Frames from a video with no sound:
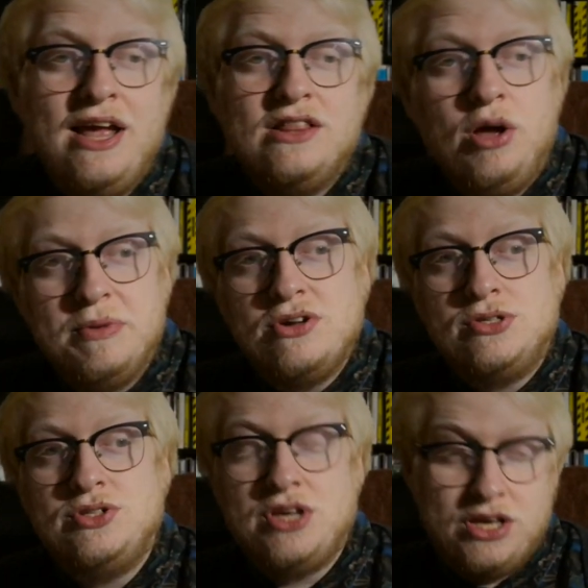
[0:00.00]
Not
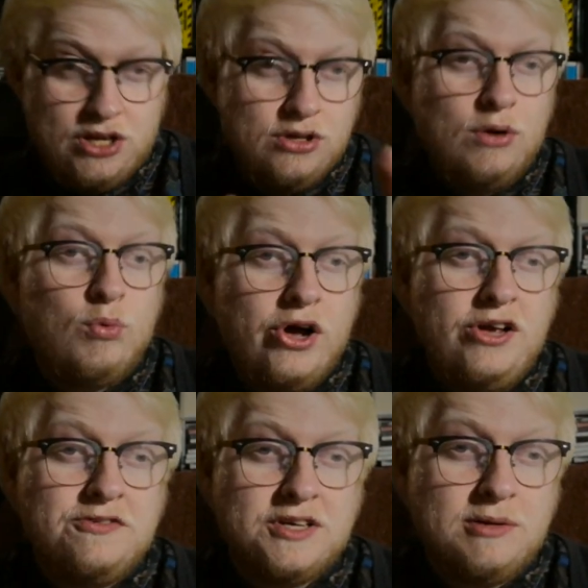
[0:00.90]
because you're not
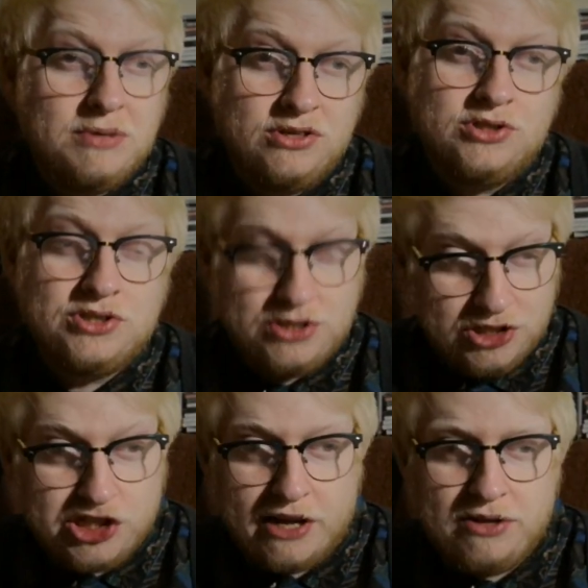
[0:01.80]
worth it, because you
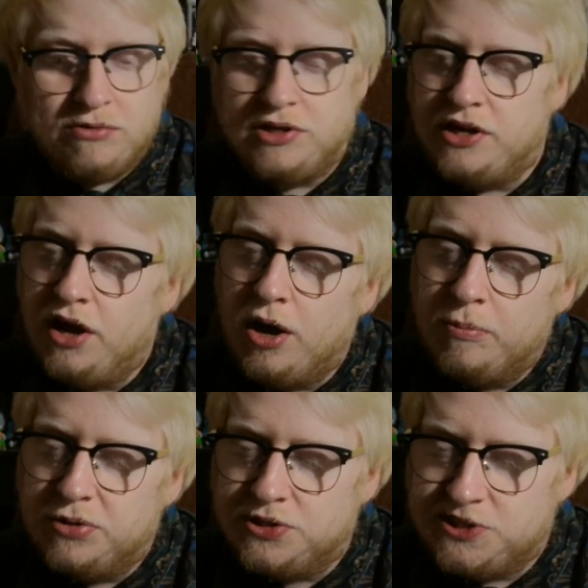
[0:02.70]
genuinely are,
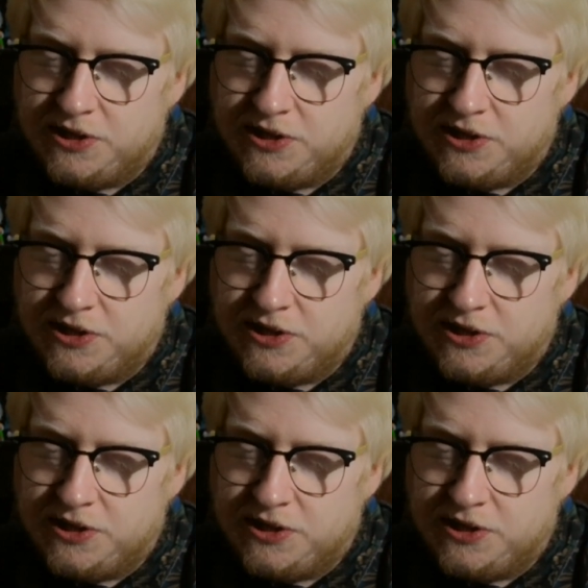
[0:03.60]
but